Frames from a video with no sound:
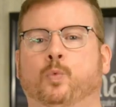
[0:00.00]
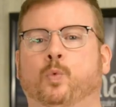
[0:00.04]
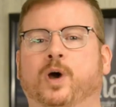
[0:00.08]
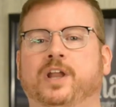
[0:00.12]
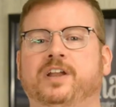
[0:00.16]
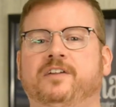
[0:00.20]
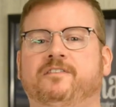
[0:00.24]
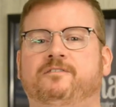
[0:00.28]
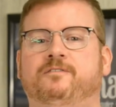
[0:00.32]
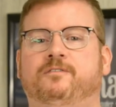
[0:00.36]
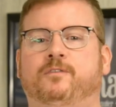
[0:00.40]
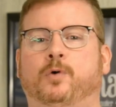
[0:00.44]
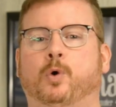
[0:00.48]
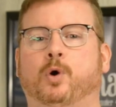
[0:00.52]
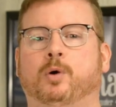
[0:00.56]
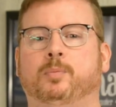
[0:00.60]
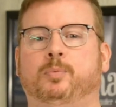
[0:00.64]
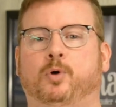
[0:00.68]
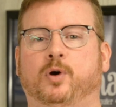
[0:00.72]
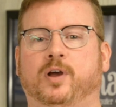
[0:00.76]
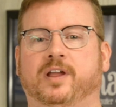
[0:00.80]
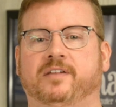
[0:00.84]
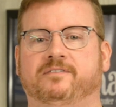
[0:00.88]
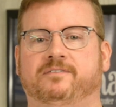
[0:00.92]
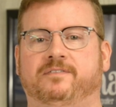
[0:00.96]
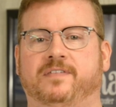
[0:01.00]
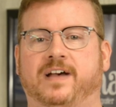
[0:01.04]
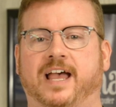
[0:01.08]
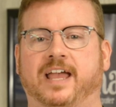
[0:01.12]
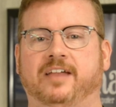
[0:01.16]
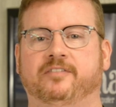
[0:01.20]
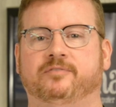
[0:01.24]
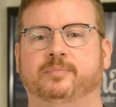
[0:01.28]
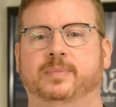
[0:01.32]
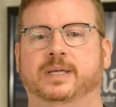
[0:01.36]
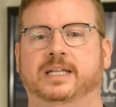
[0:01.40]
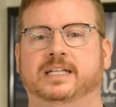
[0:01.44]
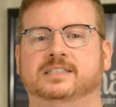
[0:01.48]
What if four point
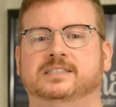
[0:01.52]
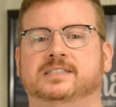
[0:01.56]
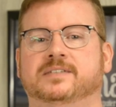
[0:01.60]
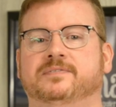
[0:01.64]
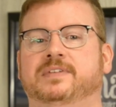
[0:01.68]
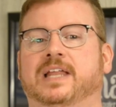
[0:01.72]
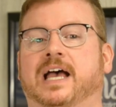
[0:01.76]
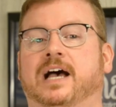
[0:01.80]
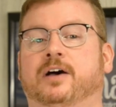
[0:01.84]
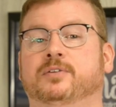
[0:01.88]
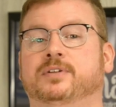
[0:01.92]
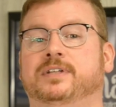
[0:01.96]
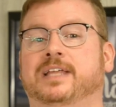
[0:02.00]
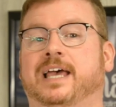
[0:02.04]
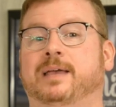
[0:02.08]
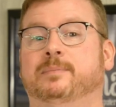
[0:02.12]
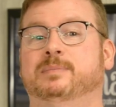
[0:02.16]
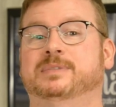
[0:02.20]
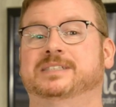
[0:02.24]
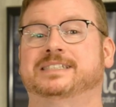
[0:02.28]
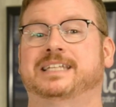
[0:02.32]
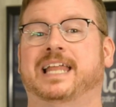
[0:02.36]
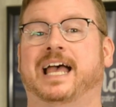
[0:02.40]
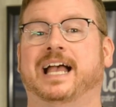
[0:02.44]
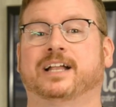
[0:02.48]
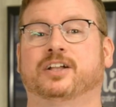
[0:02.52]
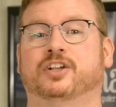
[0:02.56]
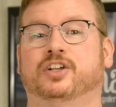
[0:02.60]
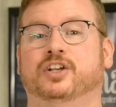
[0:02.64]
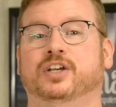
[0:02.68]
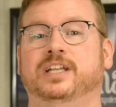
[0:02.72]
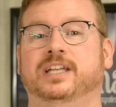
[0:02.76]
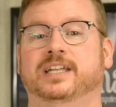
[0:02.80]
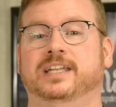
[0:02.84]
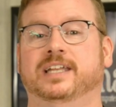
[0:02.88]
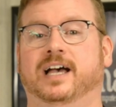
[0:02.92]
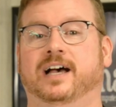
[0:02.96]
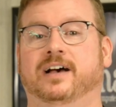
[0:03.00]
five minutes of downtime is not
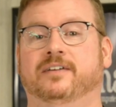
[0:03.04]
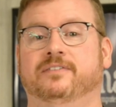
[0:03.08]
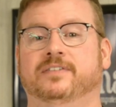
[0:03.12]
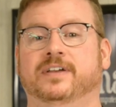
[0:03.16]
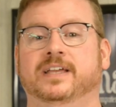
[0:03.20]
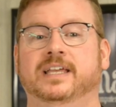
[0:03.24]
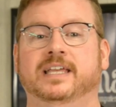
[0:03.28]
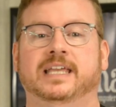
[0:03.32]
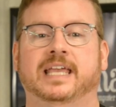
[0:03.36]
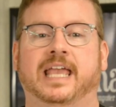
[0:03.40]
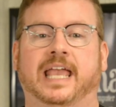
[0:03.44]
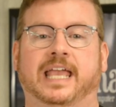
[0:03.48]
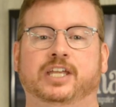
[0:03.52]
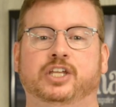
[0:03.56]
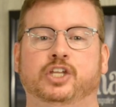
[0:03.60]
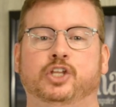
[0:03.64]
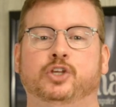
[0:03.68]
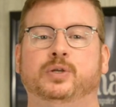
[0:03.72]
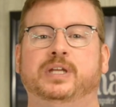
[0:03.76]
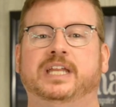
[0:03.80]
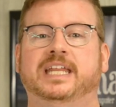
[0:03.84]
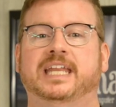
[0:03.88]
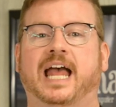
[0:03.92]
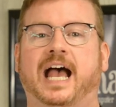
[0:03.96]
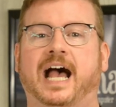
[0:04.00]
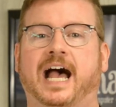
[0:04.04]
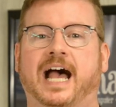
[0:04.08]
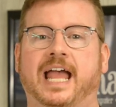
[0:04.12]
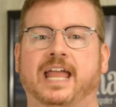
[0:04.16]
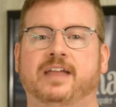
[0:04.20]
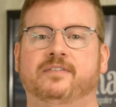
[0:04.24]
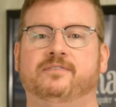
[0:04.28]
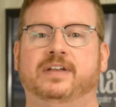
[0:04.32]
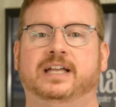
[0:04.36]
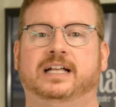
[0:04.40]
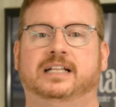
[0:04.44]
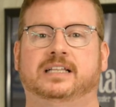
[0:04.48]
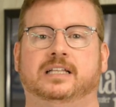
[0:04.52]
good enough and you need high
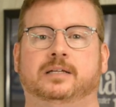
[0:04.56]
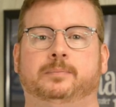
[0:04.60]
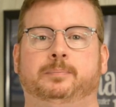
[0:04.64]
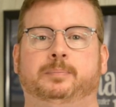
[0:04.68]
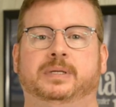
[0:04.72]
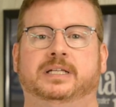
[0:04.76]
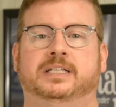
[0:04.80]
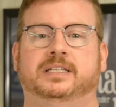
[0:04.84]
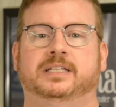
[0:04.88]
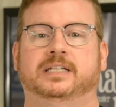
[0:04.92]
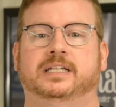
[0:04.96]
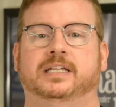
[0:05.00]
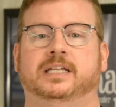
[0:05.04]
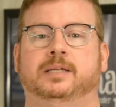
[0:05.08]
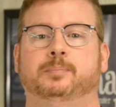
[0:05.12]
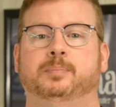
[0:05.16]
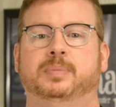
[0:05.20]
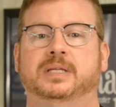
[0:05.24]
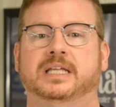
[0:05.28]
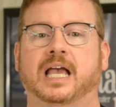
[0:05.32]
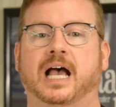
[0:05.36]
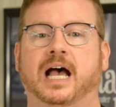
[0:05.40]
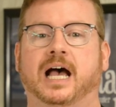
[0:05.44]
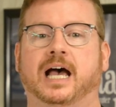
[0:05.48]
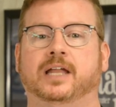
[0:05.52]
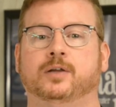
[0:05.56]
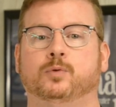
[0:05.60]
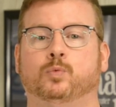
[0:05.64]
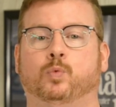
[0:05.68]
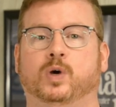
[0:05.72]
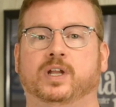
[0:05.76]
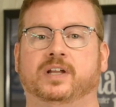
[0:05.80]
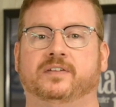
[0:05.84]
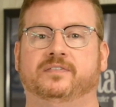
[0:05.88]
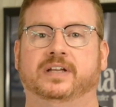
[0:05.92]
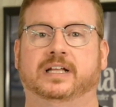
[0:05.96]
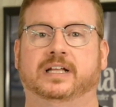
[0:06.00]
availability beyond what